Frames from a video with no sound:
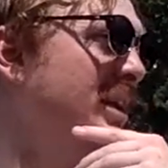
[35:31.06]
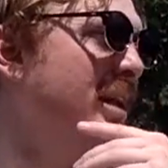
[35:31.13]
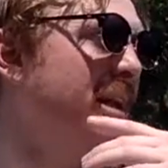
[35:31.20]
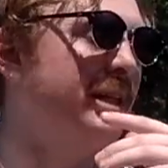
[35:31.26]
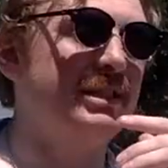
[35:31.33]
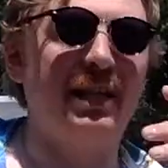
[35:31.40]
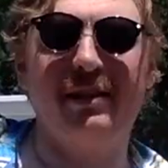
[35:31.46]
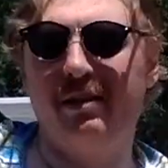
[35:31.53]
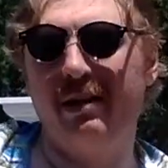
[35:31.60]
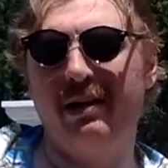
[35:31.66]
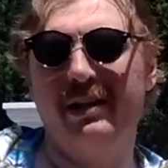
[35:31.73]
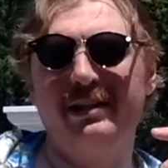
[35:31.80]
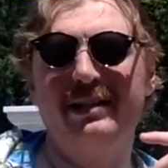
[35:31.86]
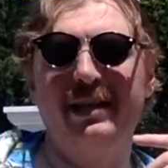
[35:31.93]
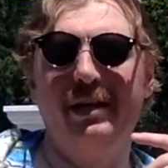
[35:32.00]
Because I thought I
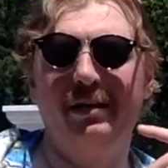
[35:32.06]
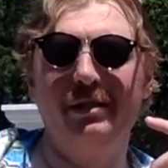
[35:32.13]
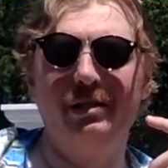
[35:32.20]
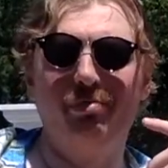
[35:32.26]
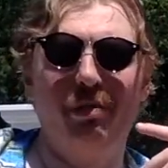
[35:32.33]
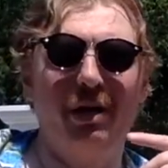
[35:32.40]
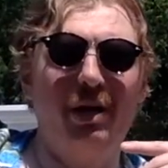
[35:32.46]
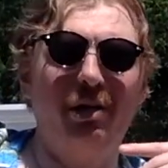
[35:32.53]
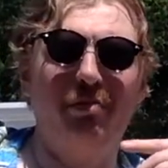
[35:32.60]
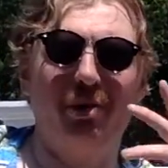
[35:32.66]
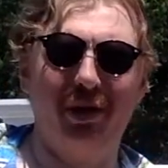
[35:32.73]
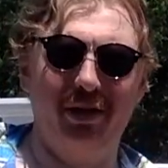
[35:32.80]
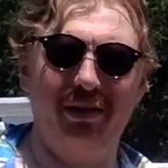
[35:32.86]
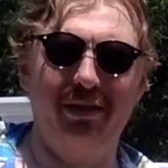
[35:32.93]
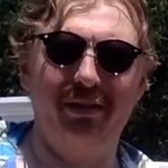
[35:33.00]
liked the English better,
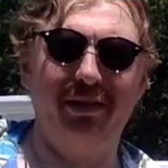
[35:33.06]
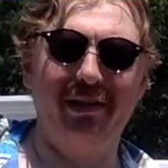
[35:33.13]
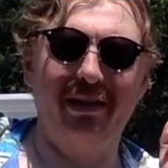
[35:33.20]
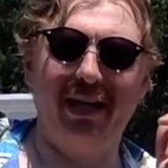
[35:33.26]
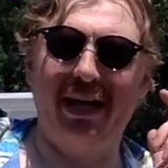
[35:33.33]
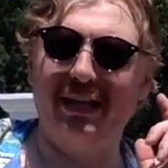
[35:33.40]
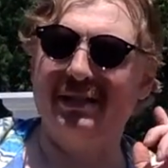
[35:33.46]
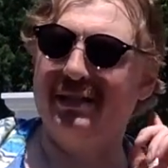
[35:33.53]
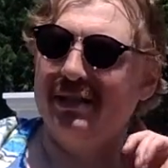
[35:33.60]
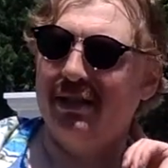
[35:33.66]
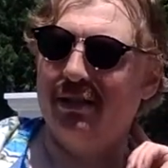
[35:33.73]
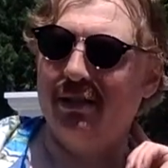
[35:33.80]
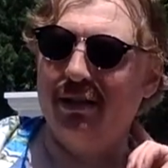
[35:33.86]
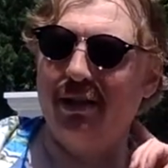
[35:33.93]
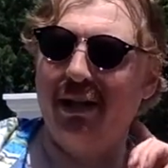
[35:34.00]
but the last
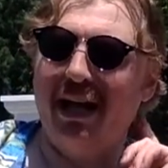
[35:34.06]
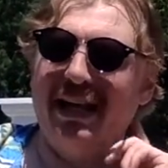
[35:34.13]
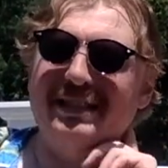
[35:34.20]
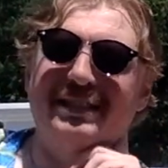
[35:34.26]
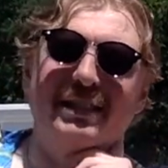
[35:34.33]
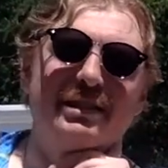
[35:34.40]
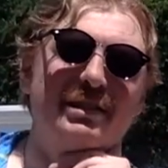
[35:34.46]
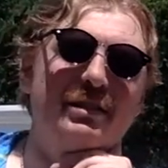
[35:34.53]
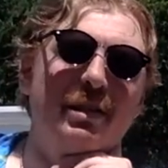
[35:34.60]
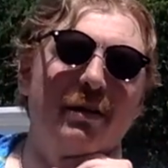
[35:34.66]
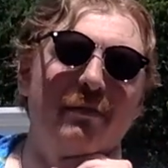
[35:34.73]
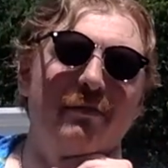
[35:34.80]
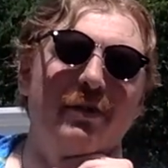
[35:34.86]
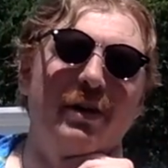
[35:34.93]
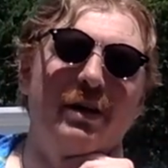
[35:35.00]
season
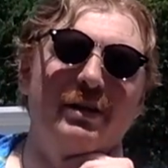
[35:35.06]
of